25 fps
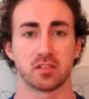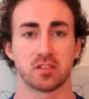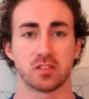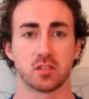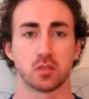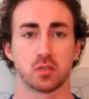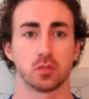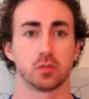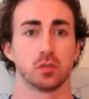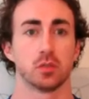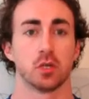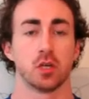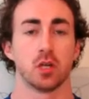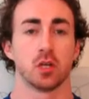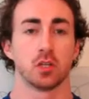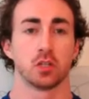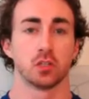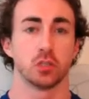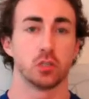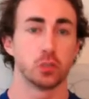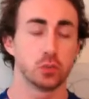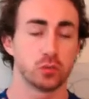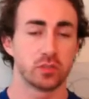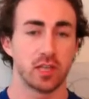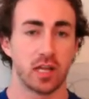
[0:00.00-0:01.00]
So
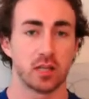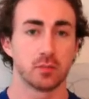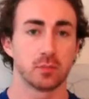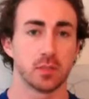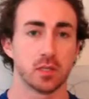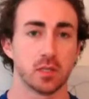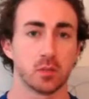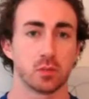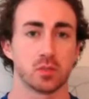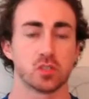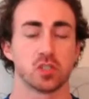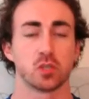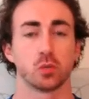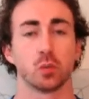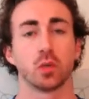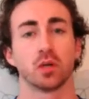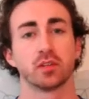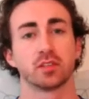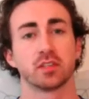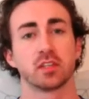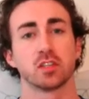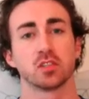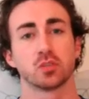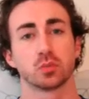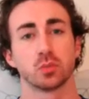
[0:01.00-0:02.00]
you tell me what you want
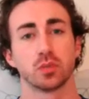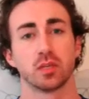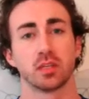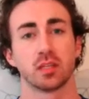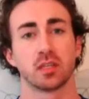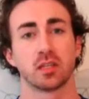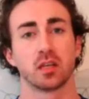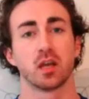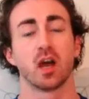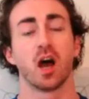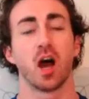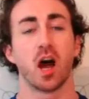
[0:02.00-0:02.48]
each week.